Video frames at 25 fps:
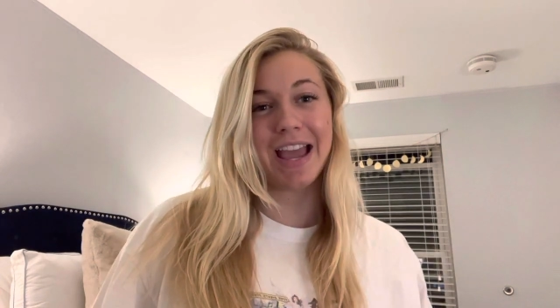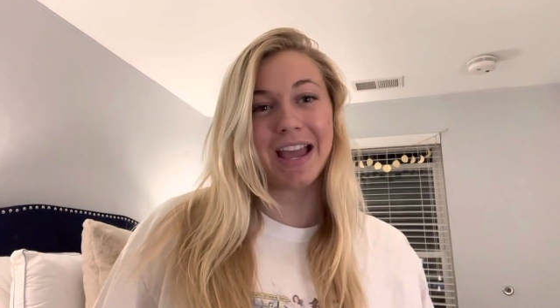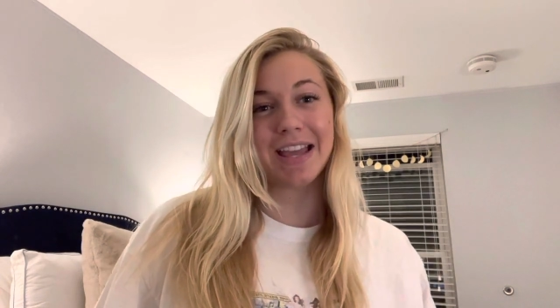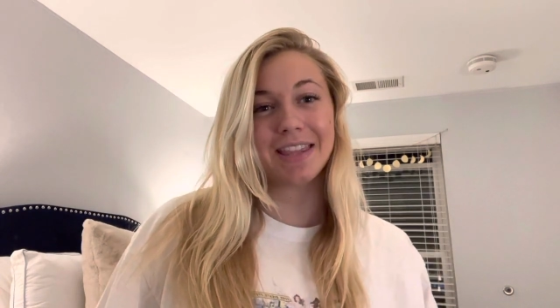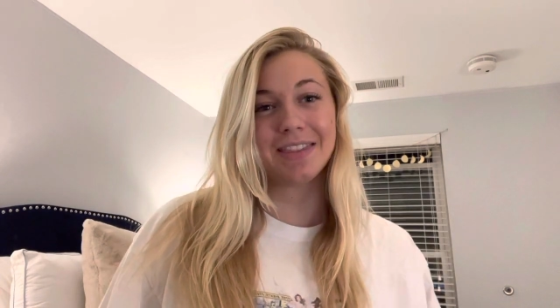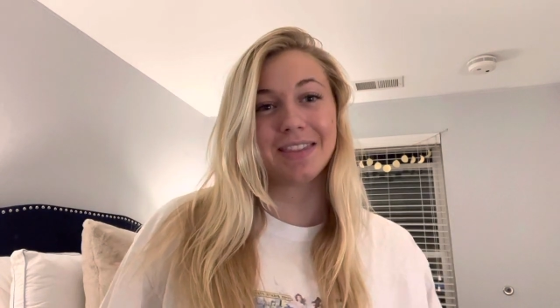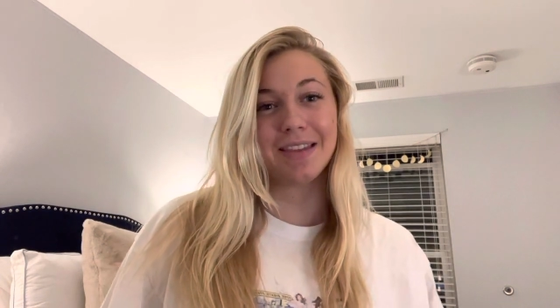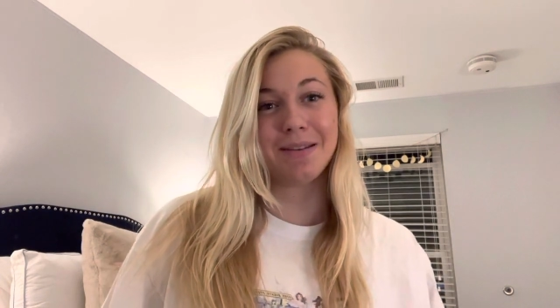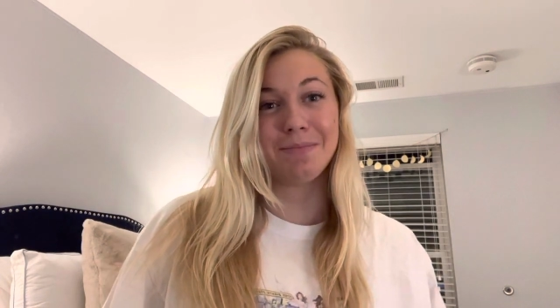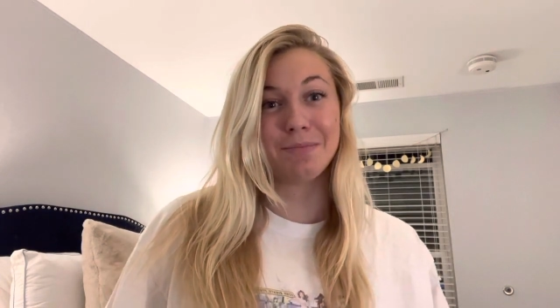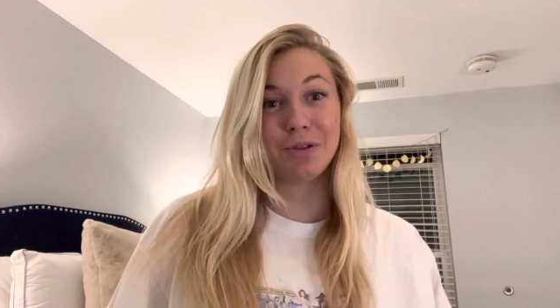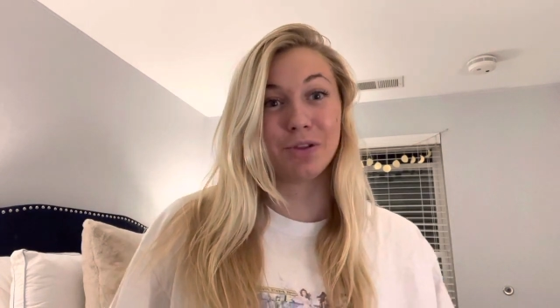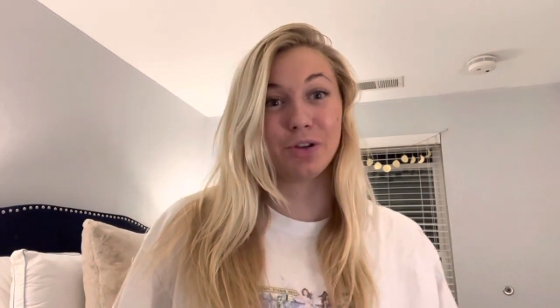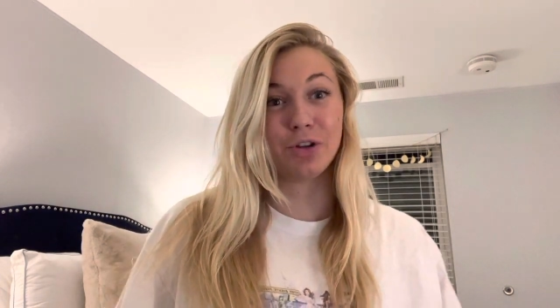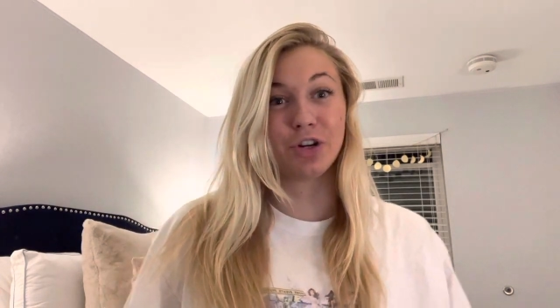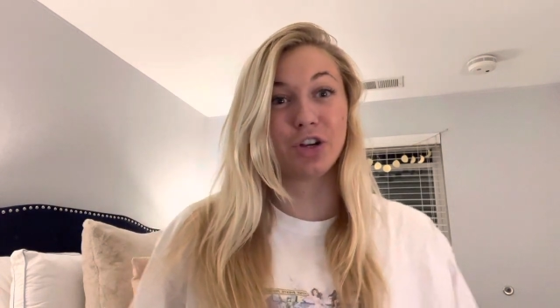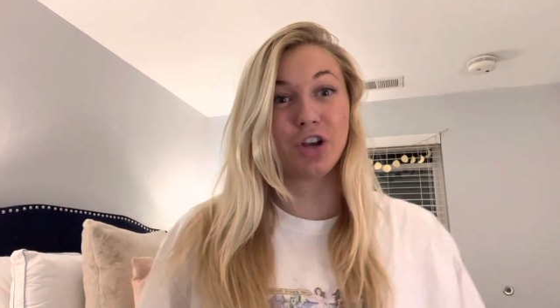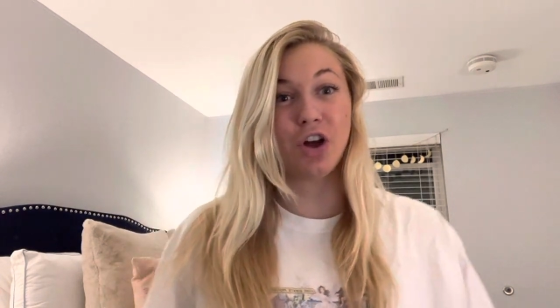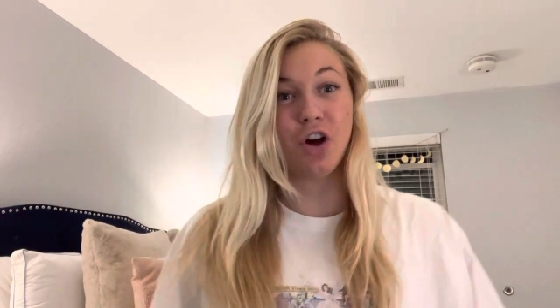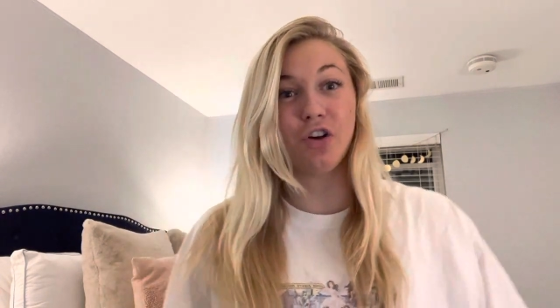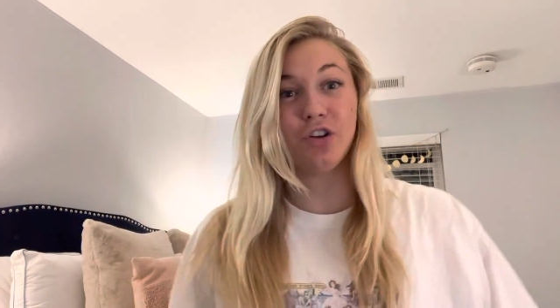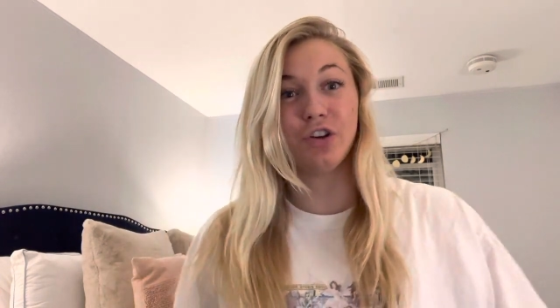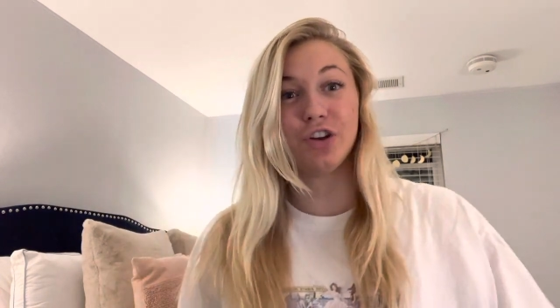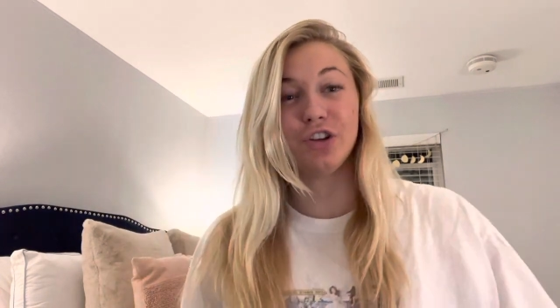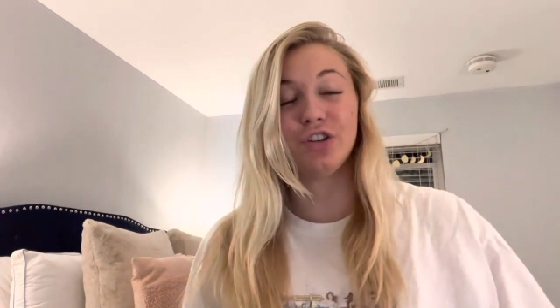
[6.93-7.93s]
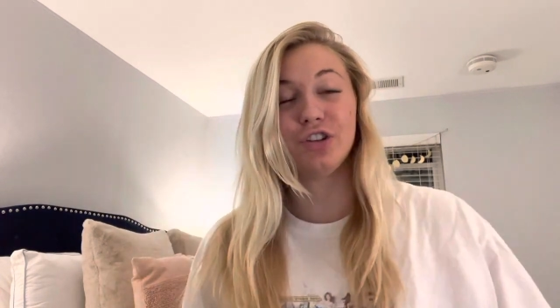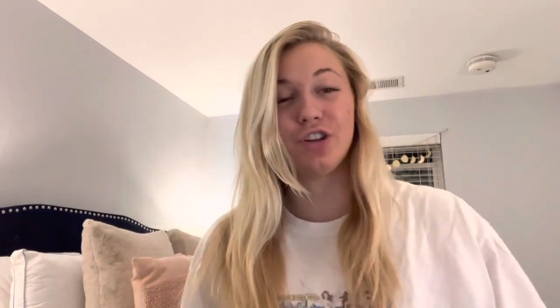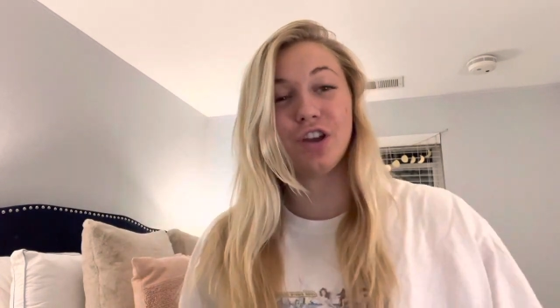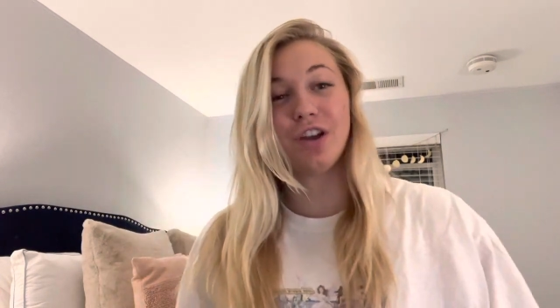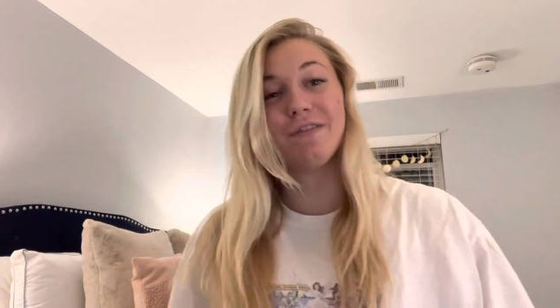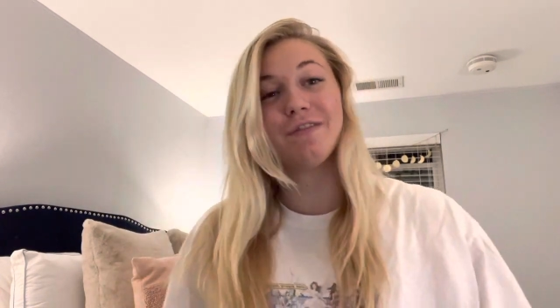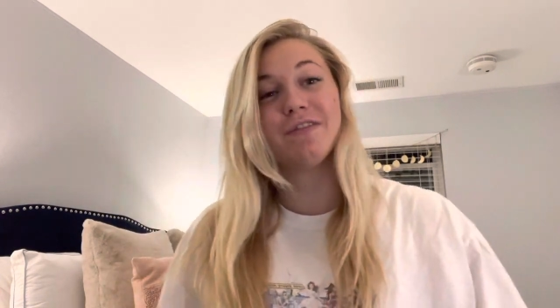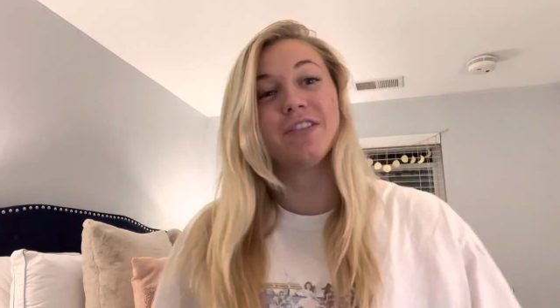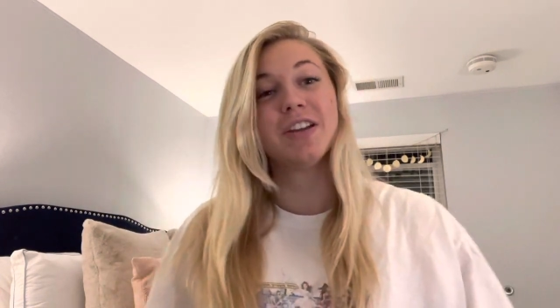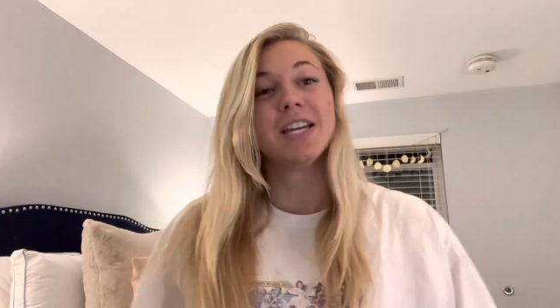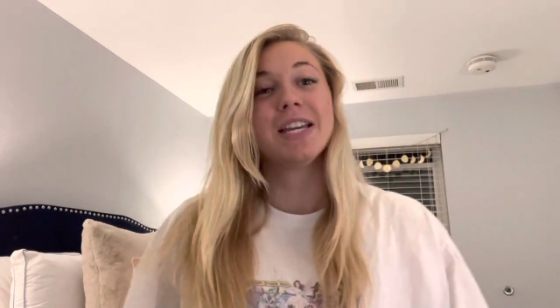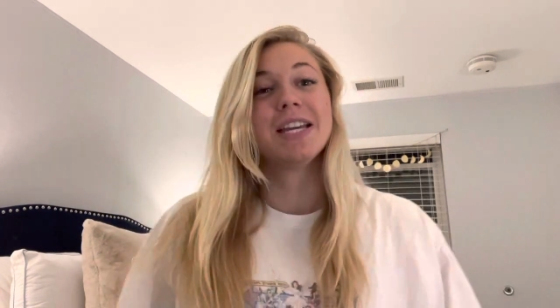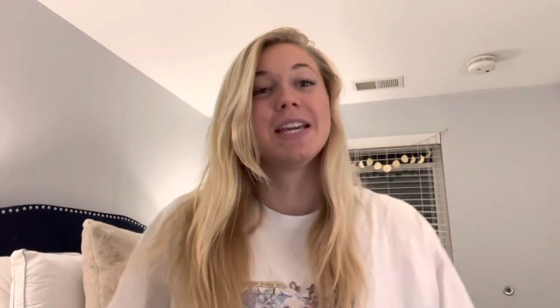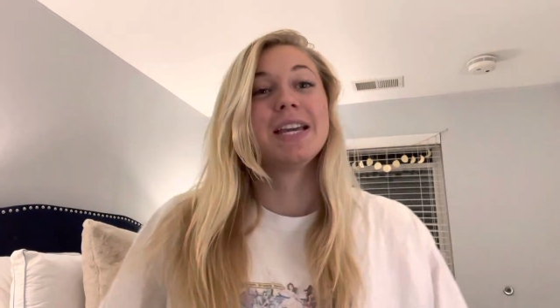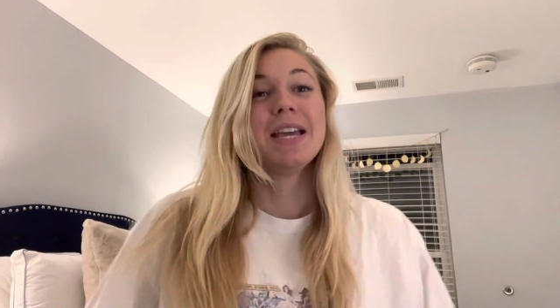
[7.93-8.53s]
at the Miller College of